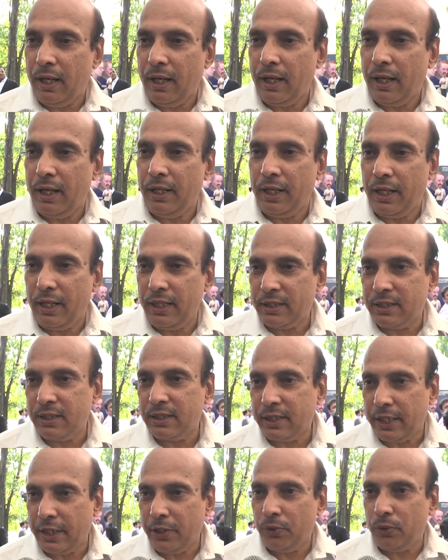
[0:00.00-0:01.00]

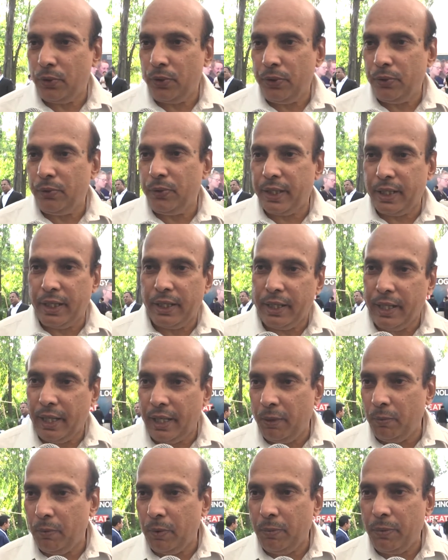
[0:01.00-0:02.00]
analysis, I told you, we can
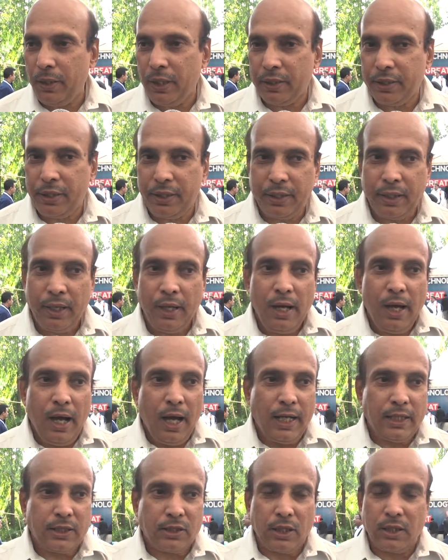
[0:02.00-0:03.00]
carry mobile kit.
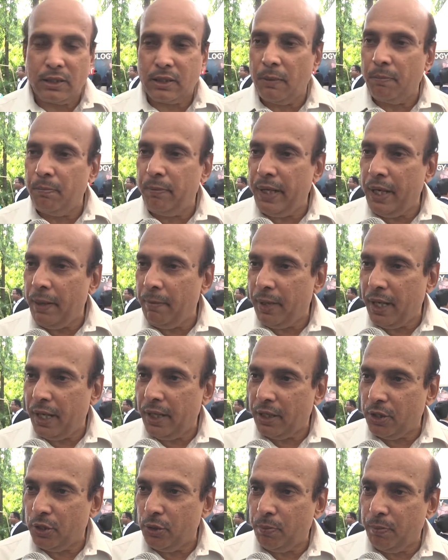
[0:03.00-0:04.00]
I saw some BMI
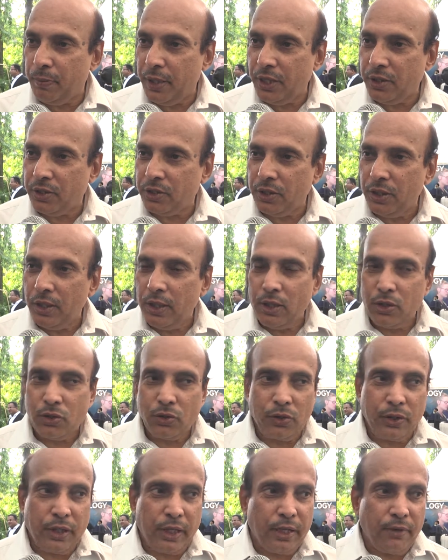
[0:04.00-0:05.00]
equipments.
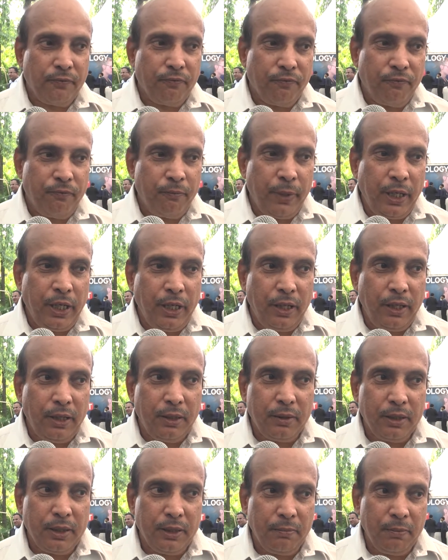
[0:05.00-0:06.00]
So there are
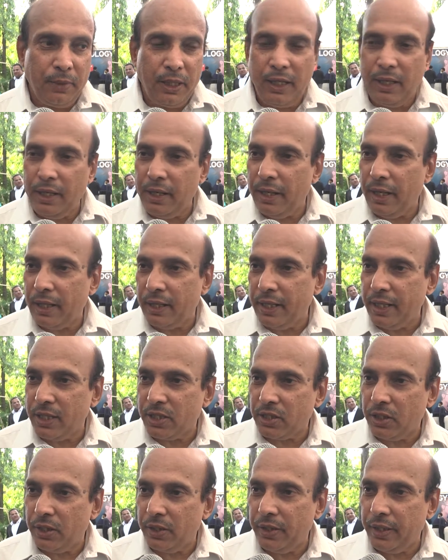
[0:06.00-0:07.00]
many
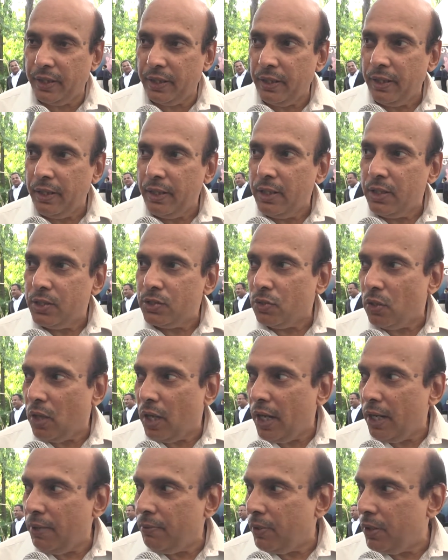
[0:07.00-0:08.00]
gadgets are there. So
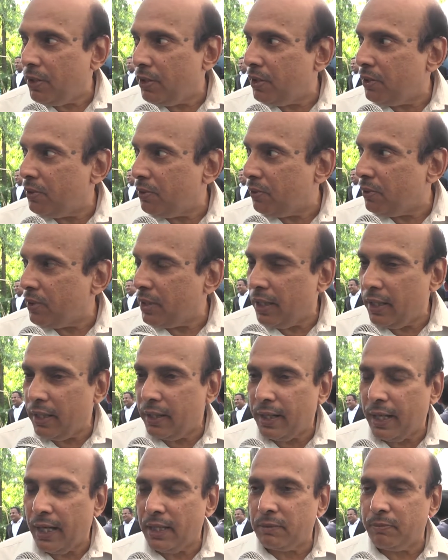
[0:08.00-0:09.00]
I wanted to
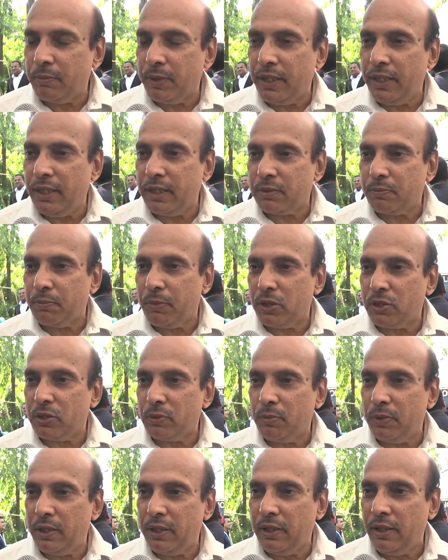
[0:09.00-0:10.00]
collect as many as
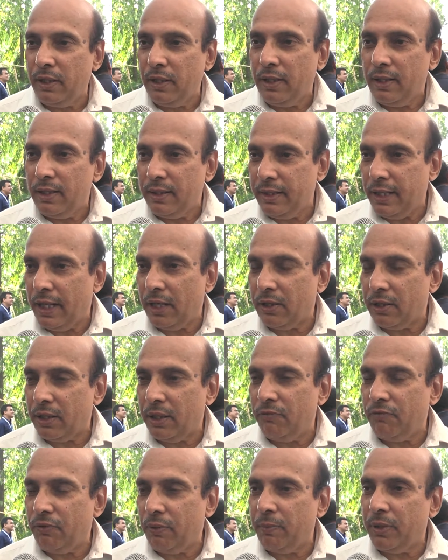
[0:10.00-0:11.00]
possible that
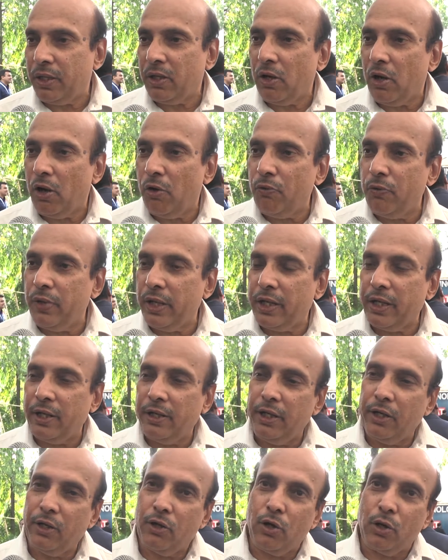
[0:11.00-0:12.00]
information, how we can
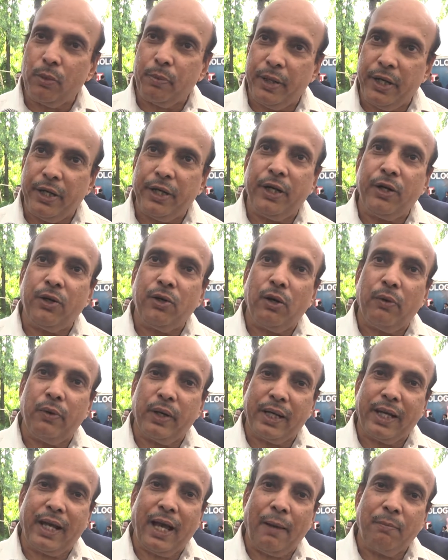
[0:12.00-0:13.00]
incorporate into our
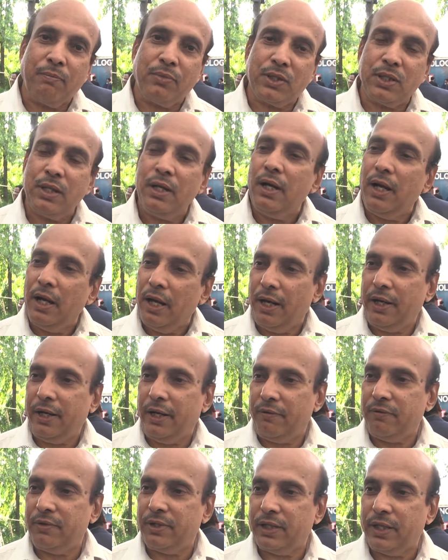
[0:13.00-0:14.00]
camps and
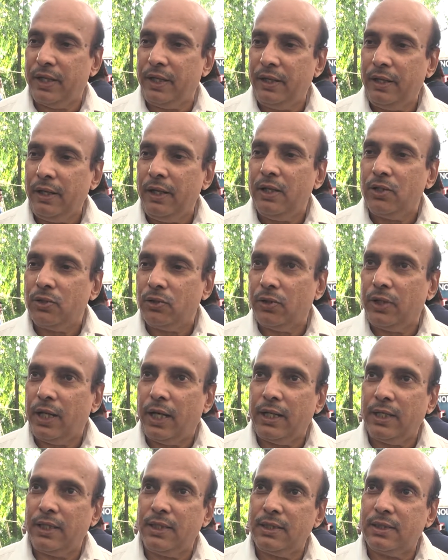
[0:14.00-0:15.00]
everything. So
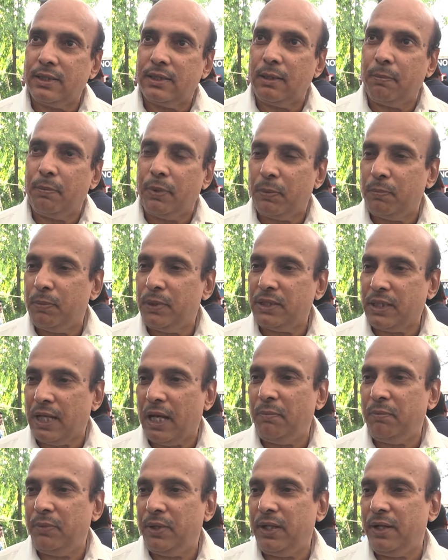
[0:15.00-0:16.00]
that is the purpose
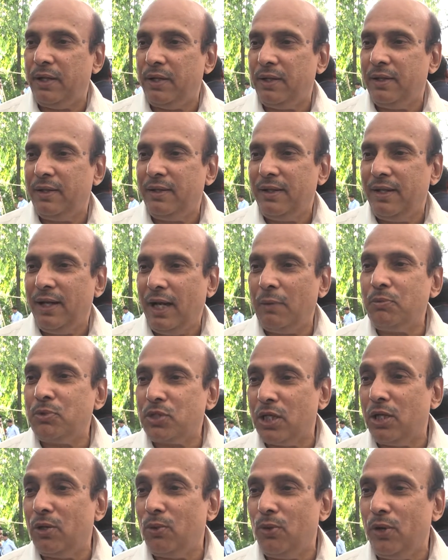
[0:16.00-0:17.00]
I'm here. I'm
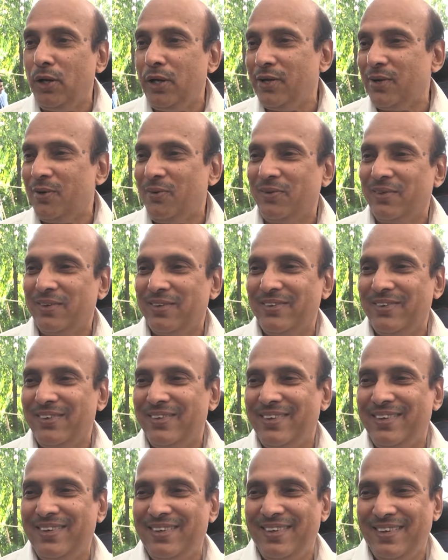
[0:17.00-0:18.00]
still going around.
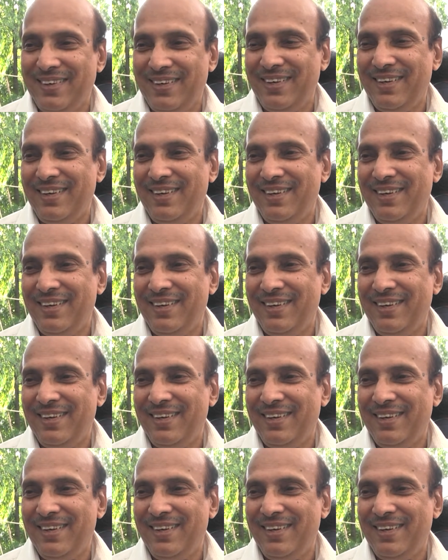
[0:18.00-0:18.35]
Okay.